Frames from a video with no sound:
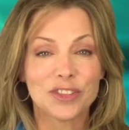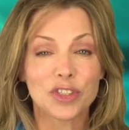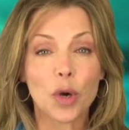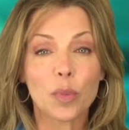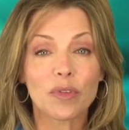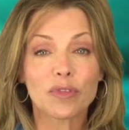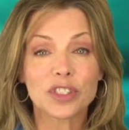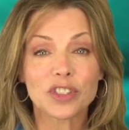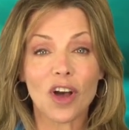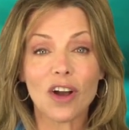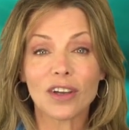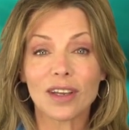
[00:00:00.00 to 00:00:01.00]
Jo-Wilfried
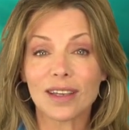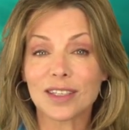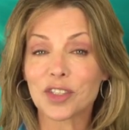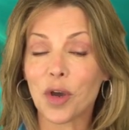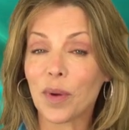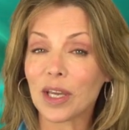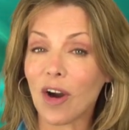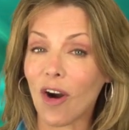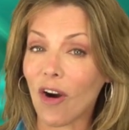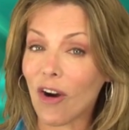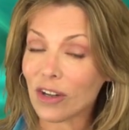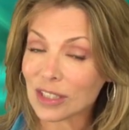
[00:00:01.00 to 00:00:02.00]
Tsonga is going
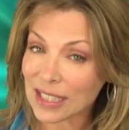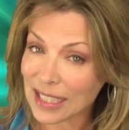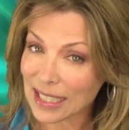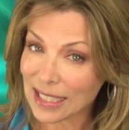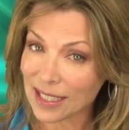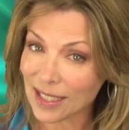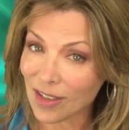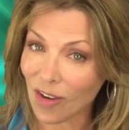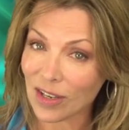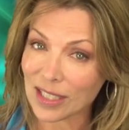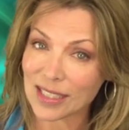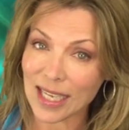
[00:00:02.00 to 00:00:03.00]
all in
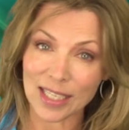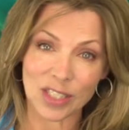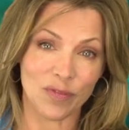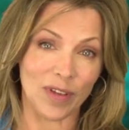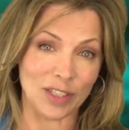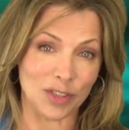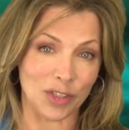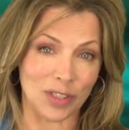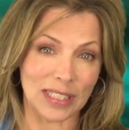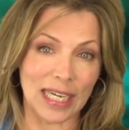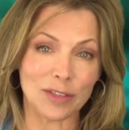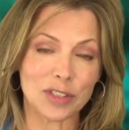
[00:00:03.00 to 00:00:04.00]
on a tennis venture,
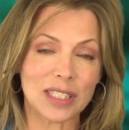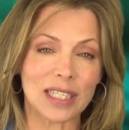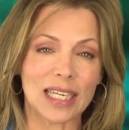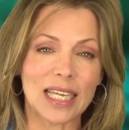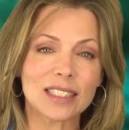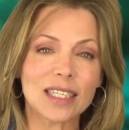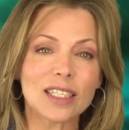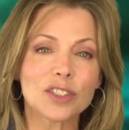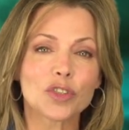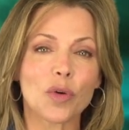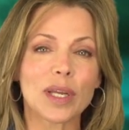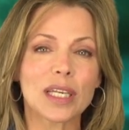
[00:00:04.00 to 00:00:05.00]
announcing that he's going
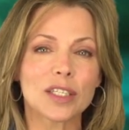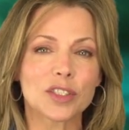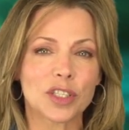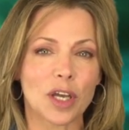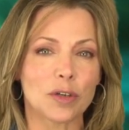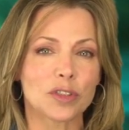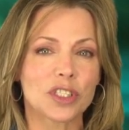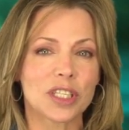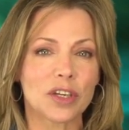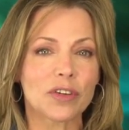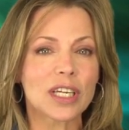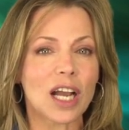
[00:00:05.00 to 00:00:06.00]
to join his coach,
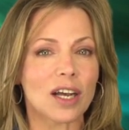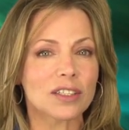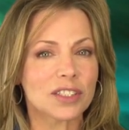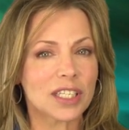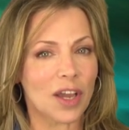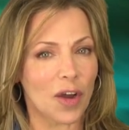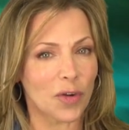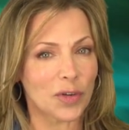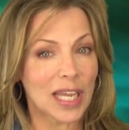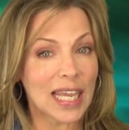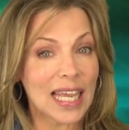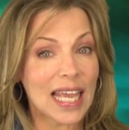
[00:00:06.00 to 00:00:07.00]
Thierry
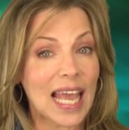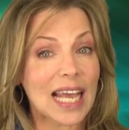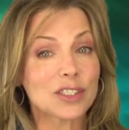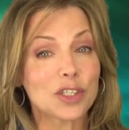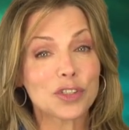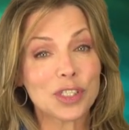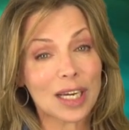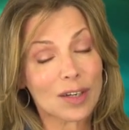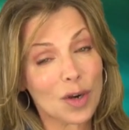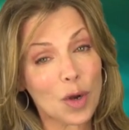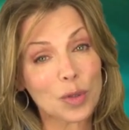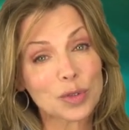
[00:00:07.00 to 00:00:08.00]
Ascione, as a
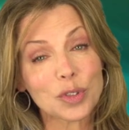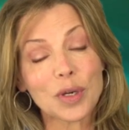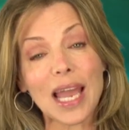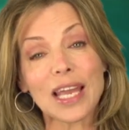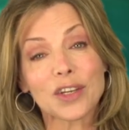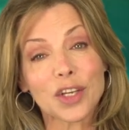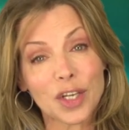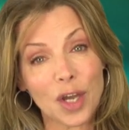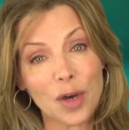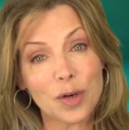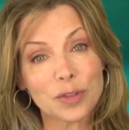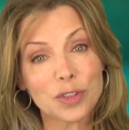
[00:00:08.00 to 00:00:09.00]
shareholder and a
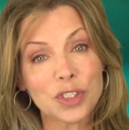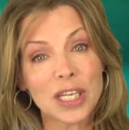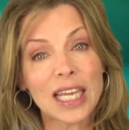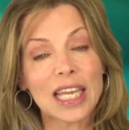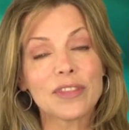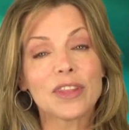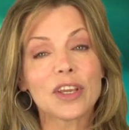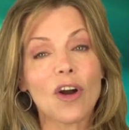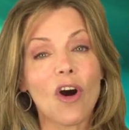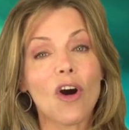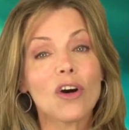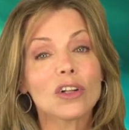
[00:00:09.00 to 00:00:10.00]
coach in the
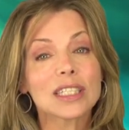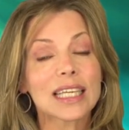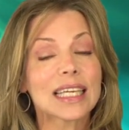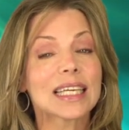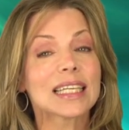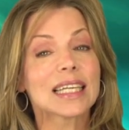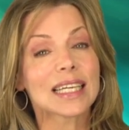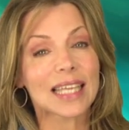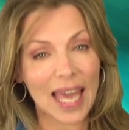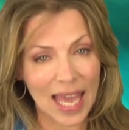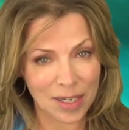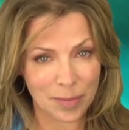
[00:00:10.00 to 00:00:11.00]
All In
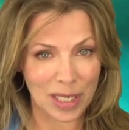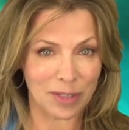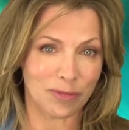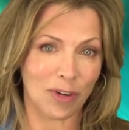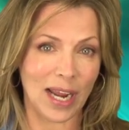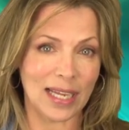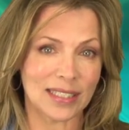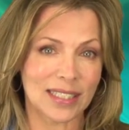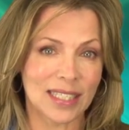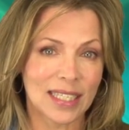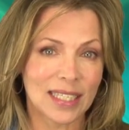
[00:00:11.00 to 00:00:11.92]
Academy in France.